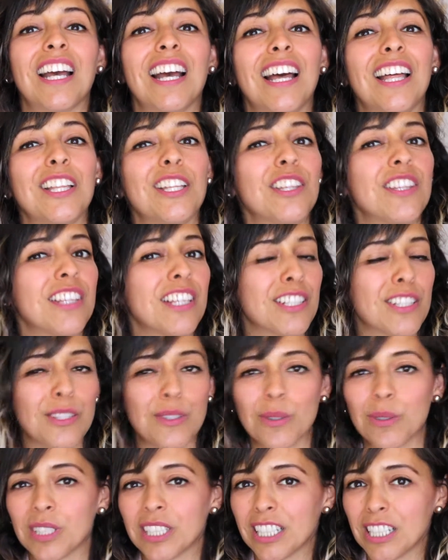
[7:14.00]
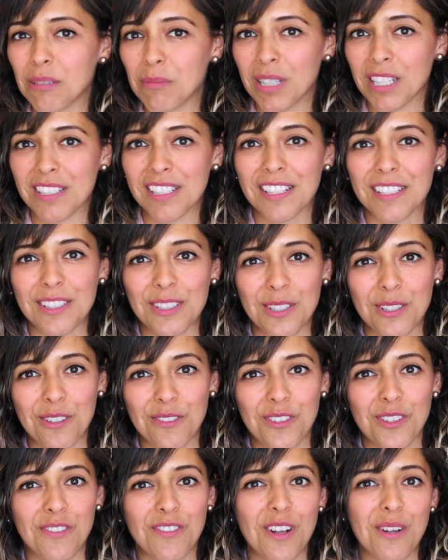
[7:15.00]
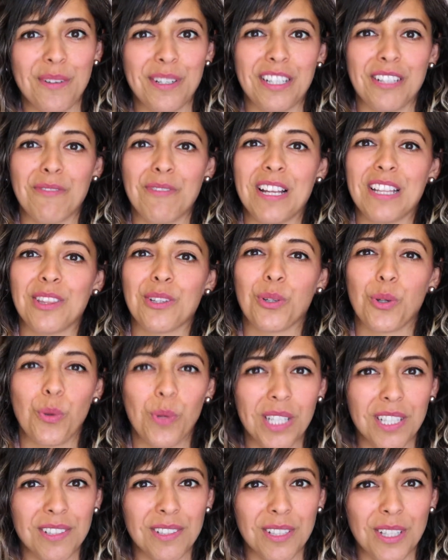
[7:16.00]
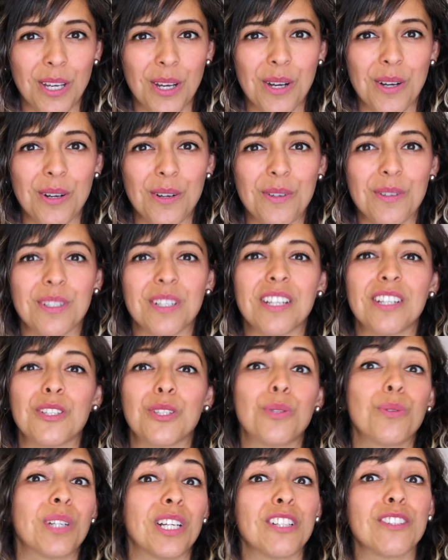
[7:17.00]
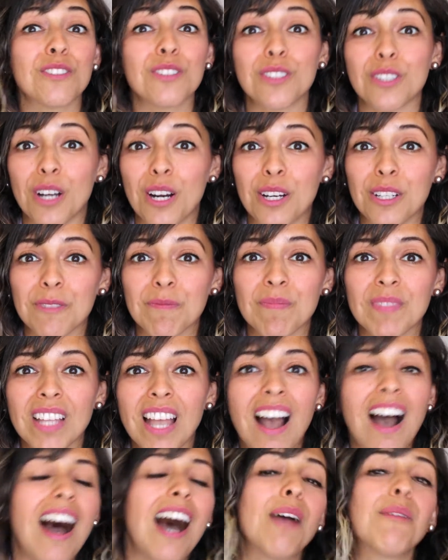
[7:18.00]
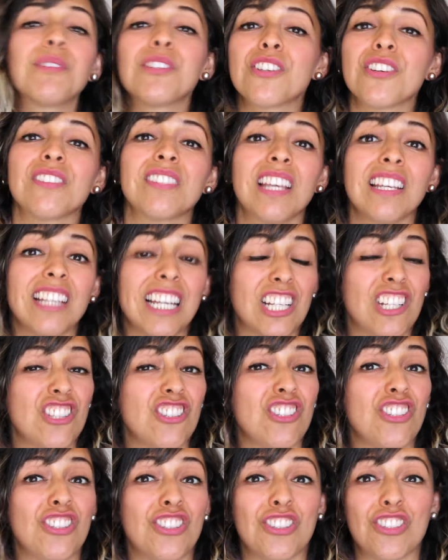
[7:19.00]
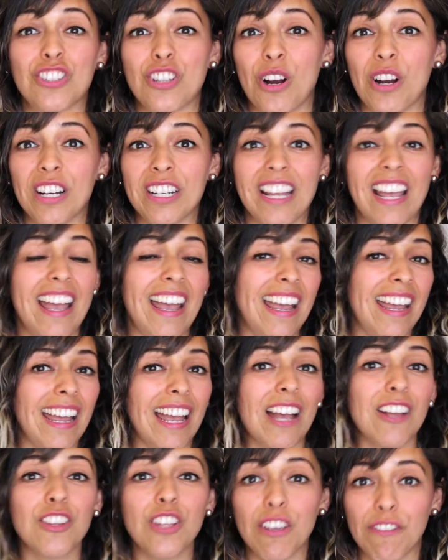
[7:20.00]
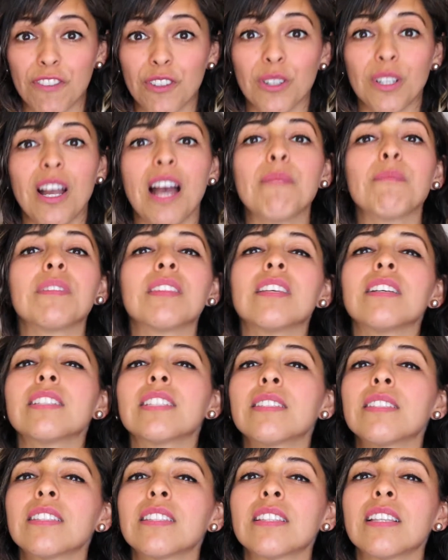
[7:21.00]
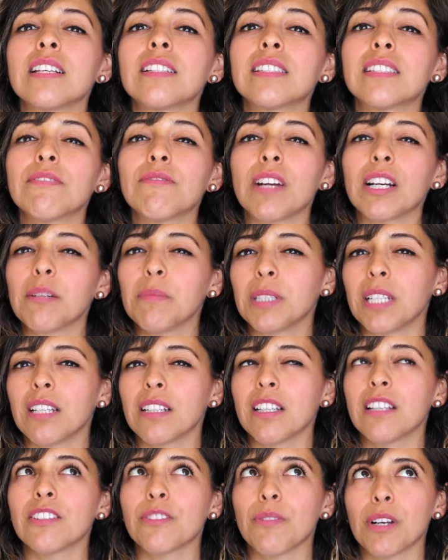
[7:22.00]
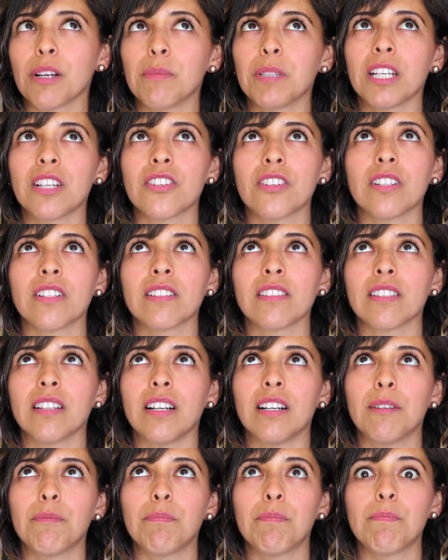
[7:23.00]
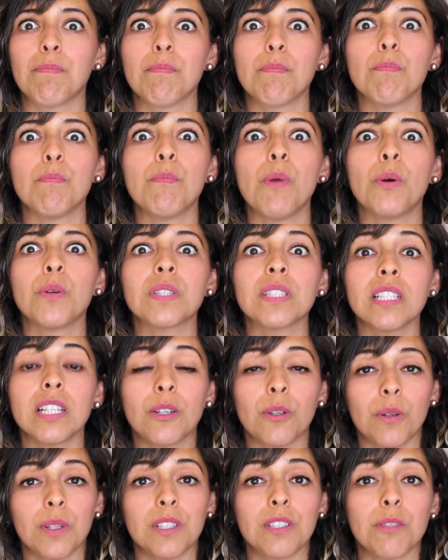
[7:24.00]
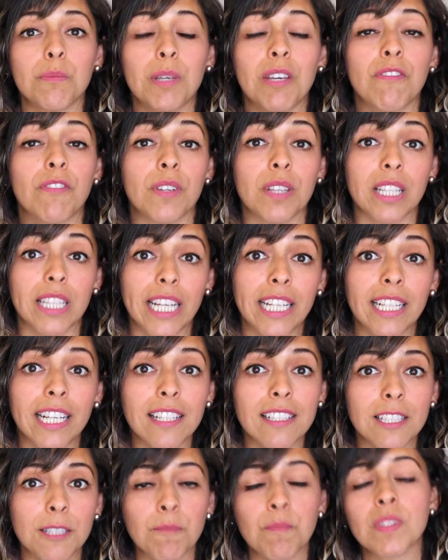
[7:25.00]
This is only going to make sense to you if you've already read the Queen's Code. You can start, I would just say like start, if you're, these recommendations are mostly going to be for the ladies.